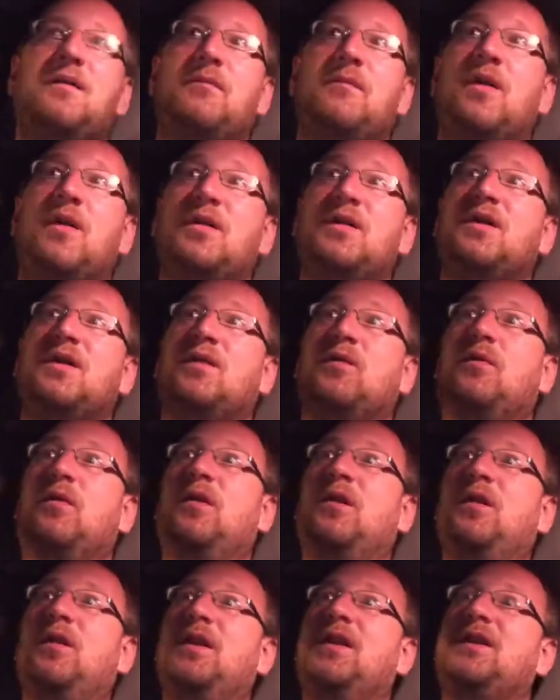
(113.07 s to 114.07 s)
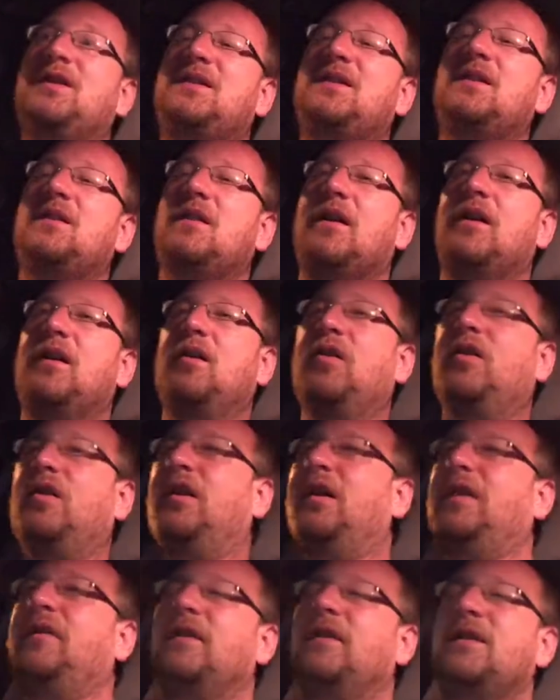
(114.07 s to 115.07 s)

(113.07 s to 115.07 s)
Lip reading: Most of the world is still unheard of.